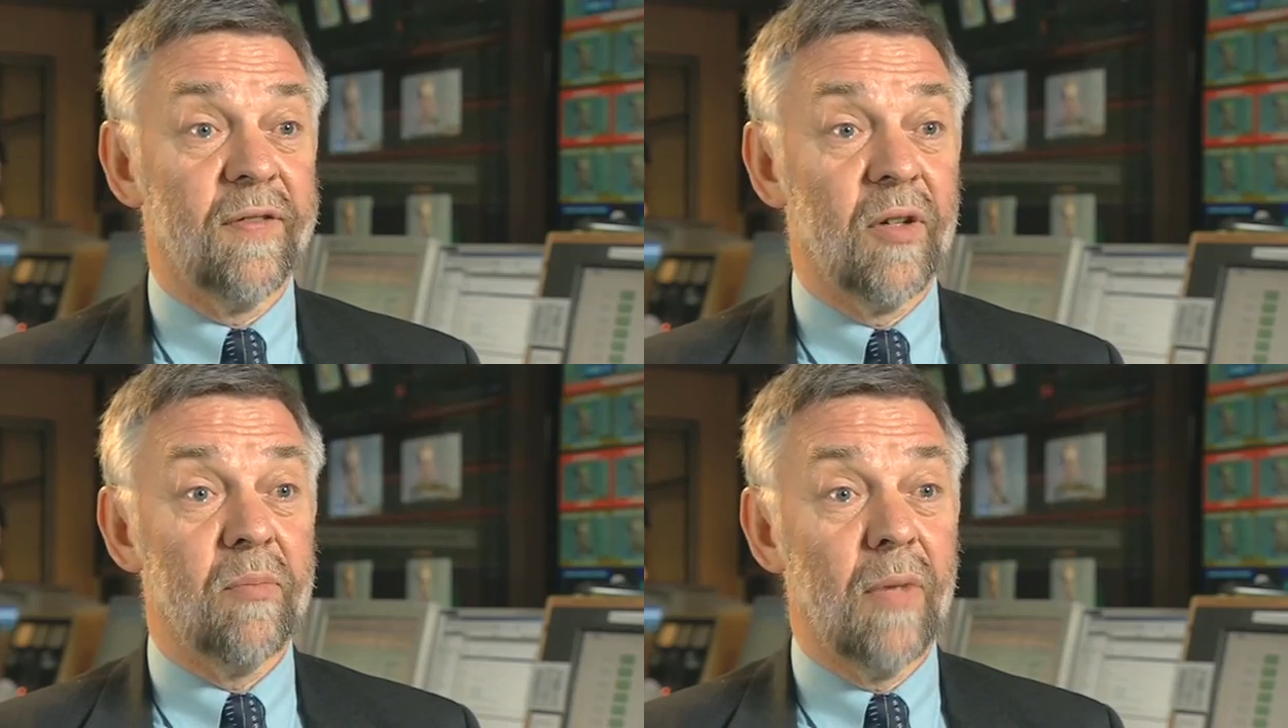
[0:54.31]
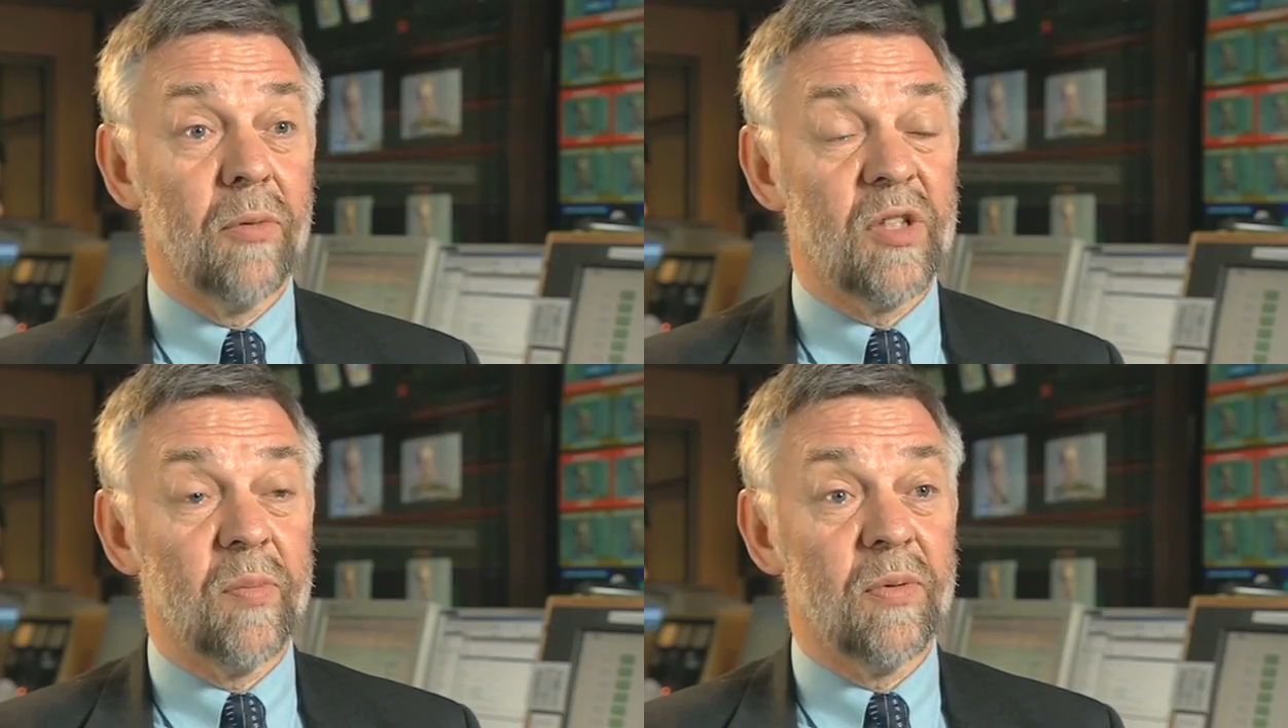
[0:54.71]
from
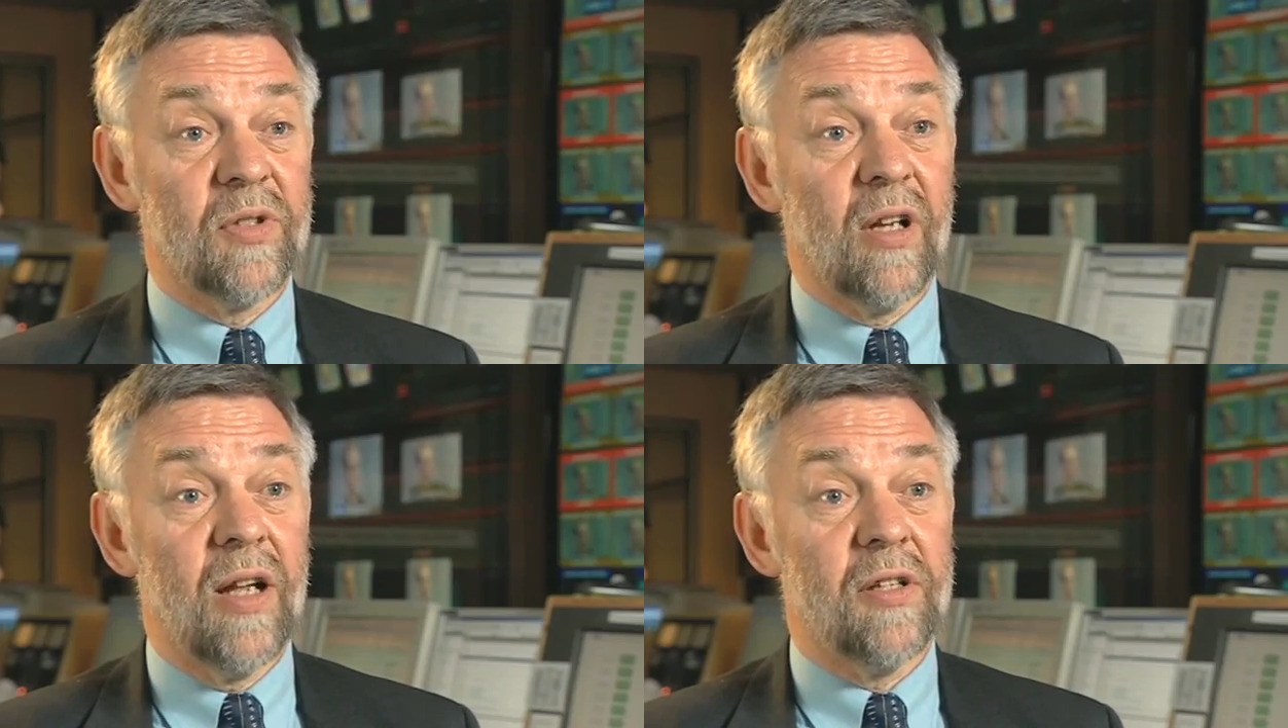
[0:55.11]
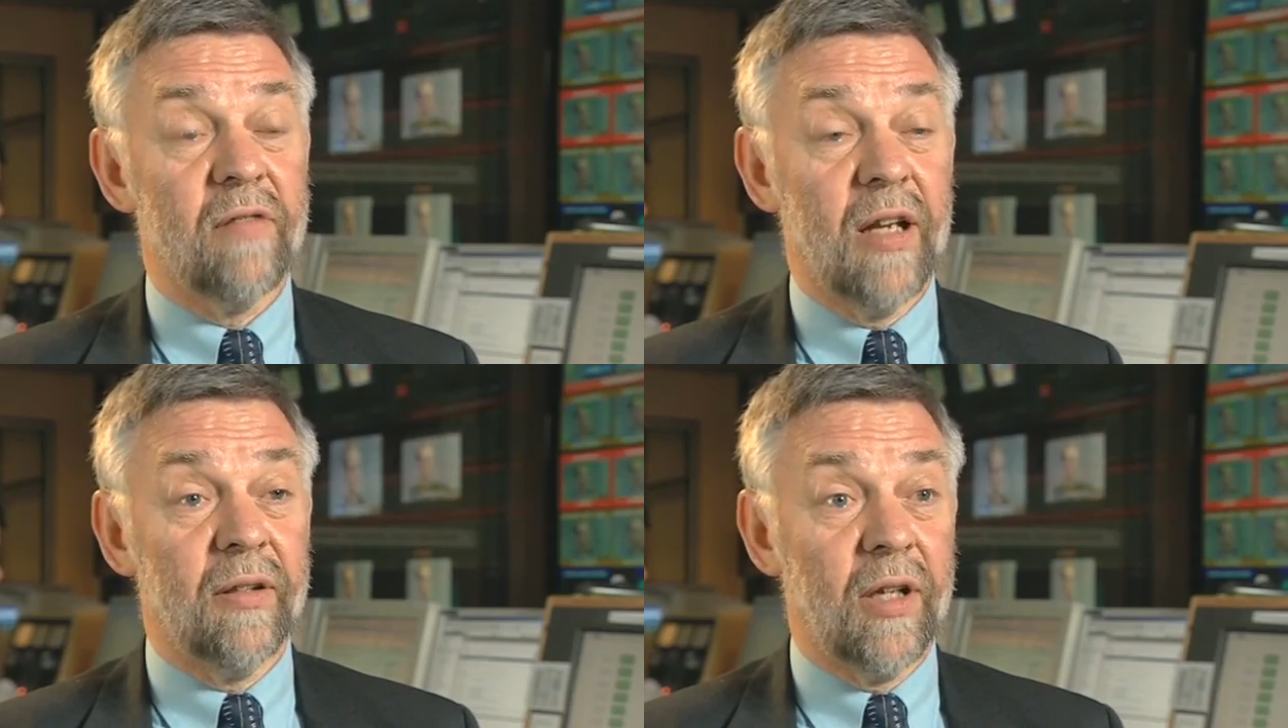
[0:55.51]
multiple sites
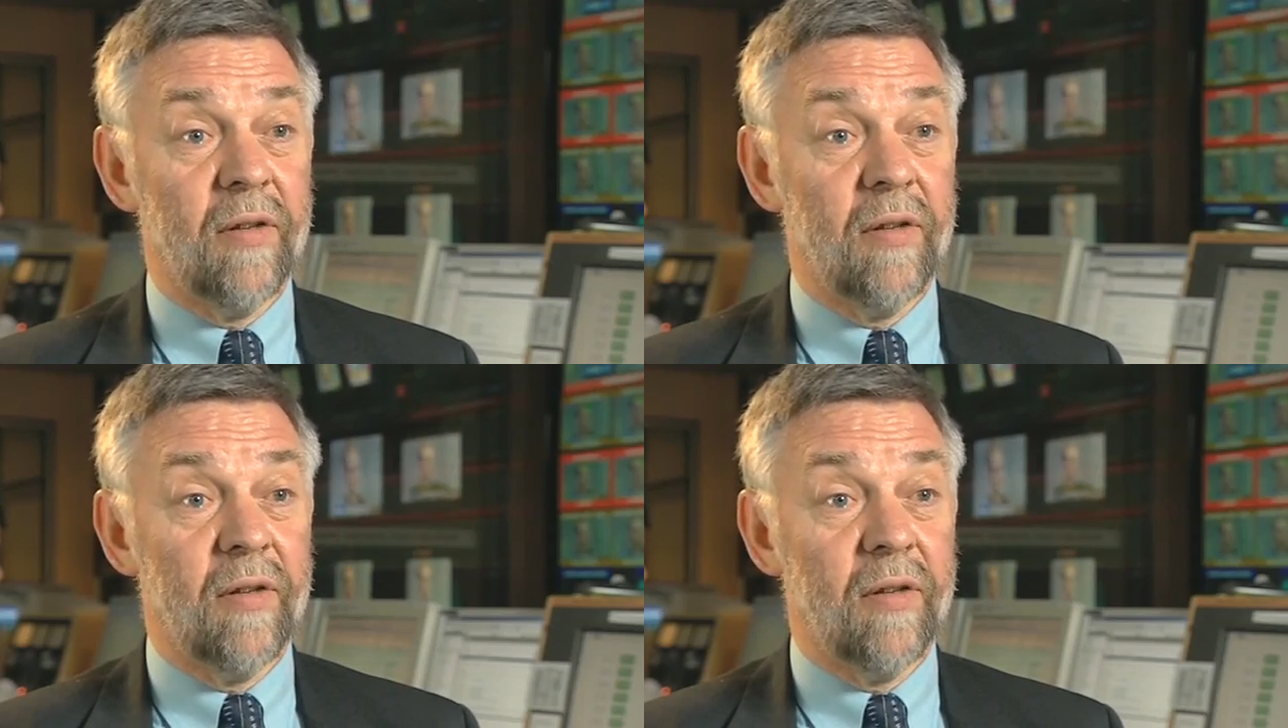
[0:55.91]
around the